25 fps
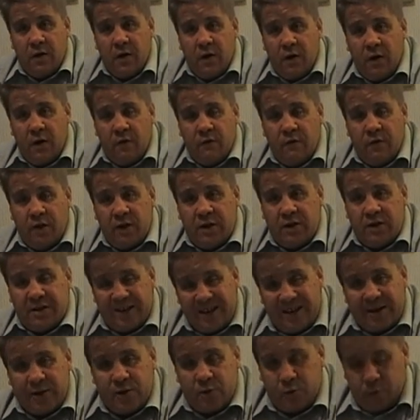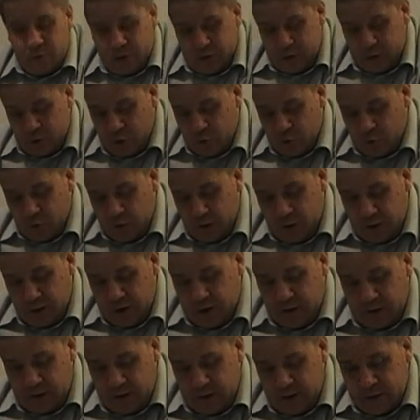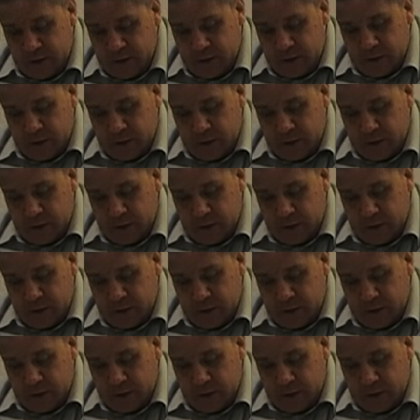of that textual history and